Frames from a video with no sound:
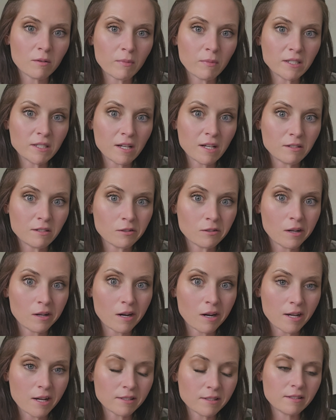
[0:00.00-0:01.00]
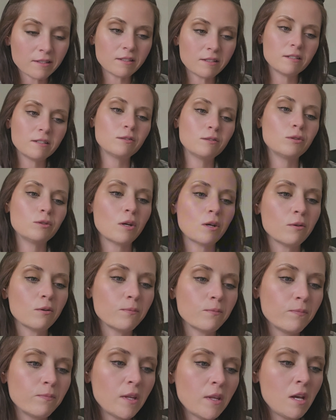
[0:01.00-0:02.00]
and maintain your grass. So
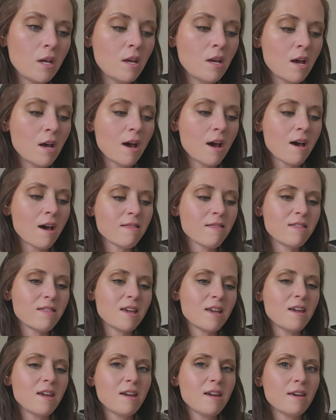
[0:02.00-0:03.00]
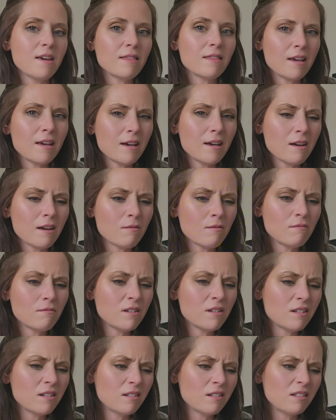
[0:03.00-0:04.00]
I think that
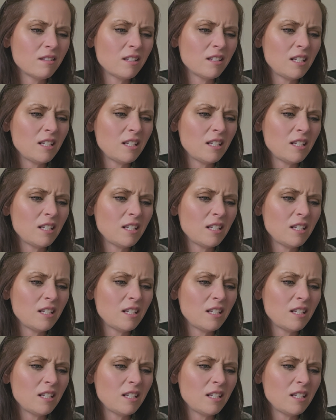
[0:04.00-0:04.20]
was